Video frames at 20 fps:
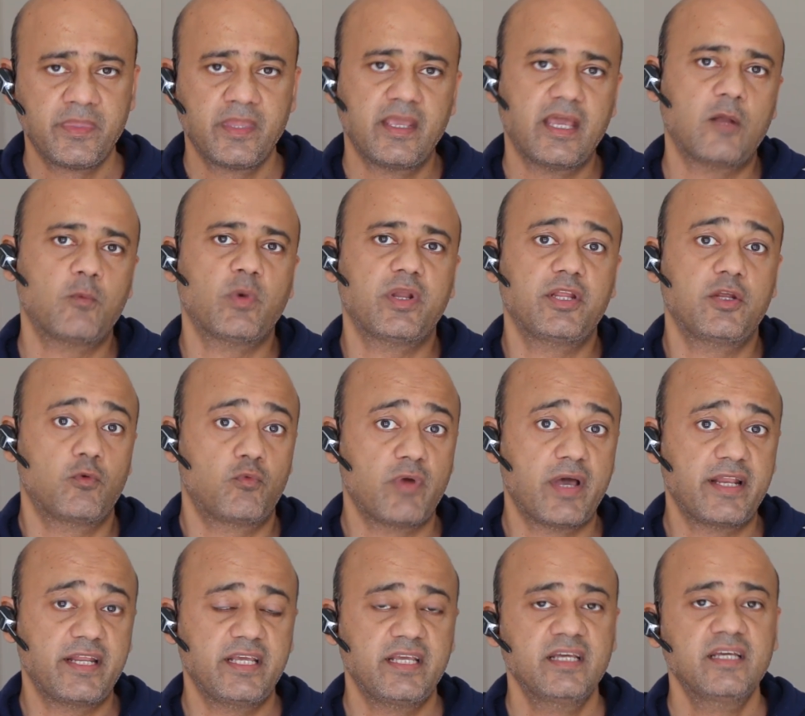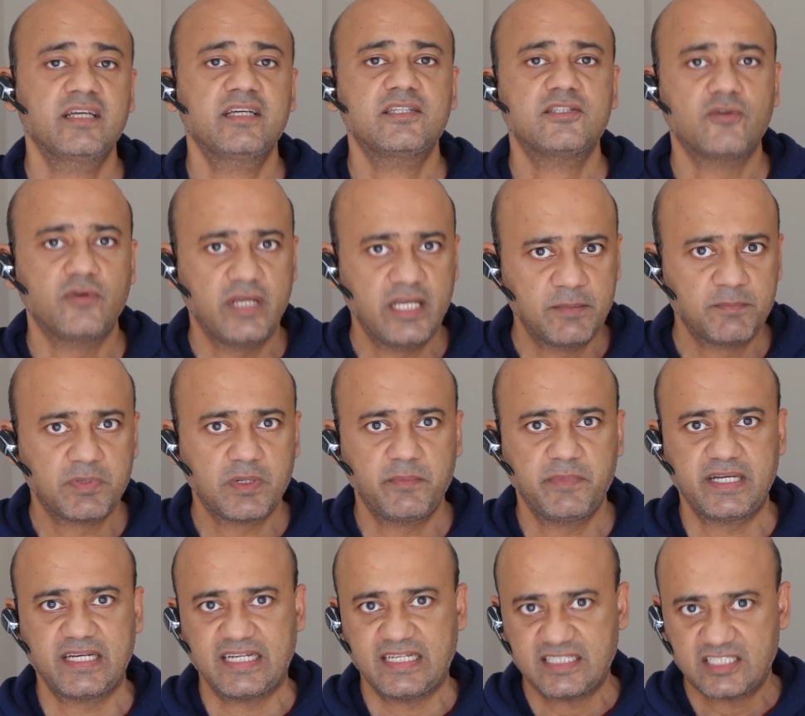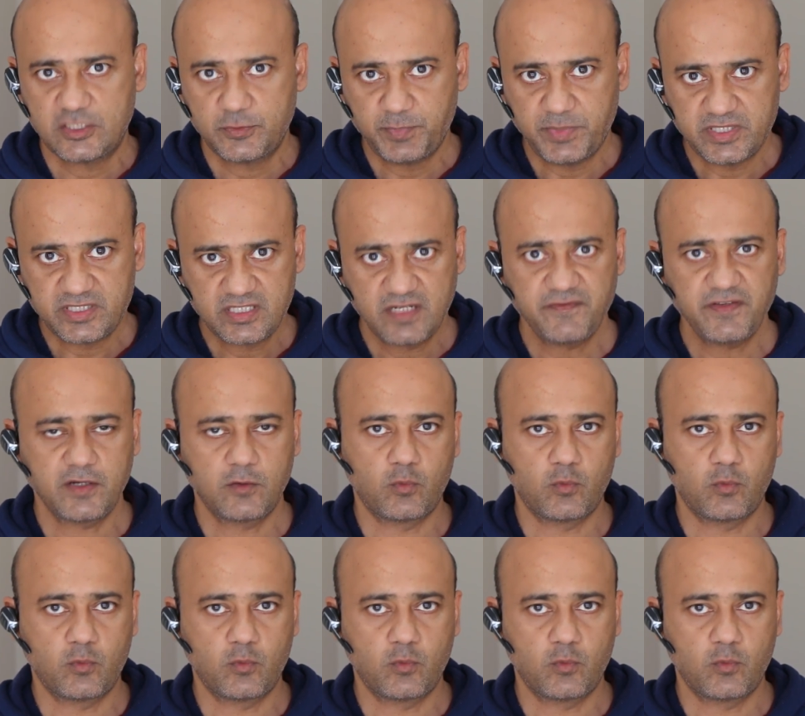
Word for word: And when you're ready to implement specific